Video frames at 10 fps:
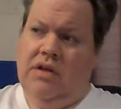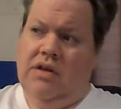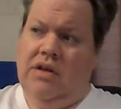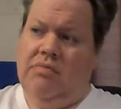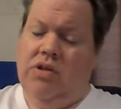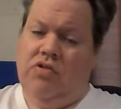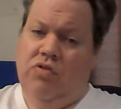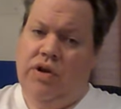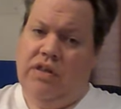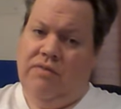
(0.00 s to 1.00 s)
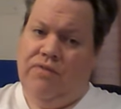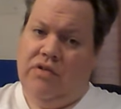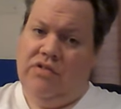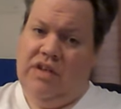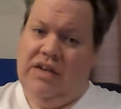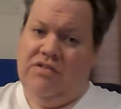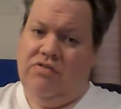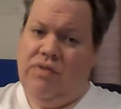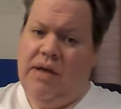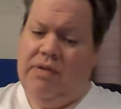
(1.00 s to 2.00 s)
um, the story of the first Easter
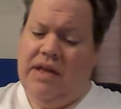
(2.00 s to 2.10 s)
Rabbit,